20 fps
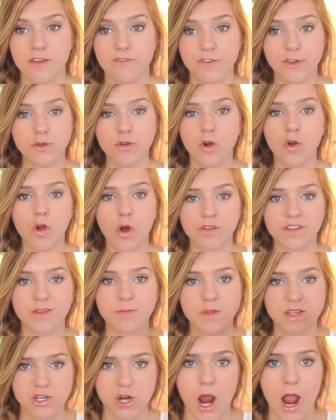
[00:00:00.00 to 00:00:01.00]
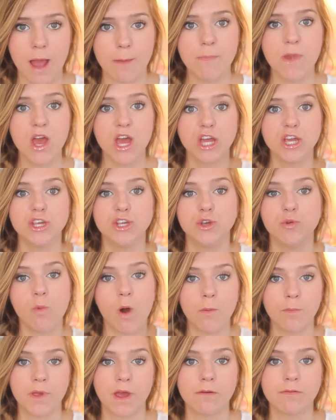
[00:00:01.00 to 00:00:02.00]
If you don't go subscribe, you
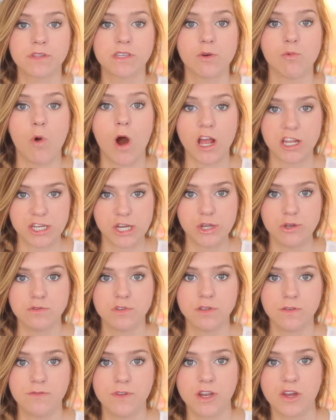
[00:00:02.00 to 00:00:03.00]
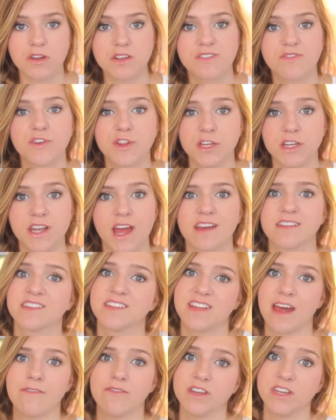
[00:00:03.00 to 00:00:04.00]
won't be able to watch YouTube videos for the next
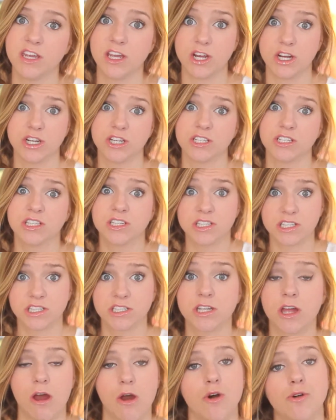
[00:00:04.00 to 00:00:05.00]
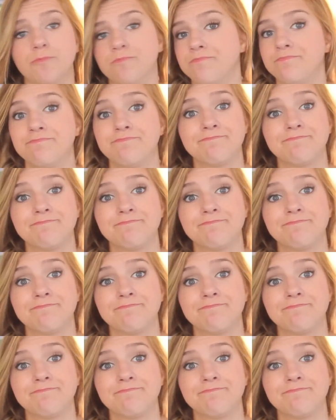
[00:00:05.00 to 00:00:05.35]
7 years, so.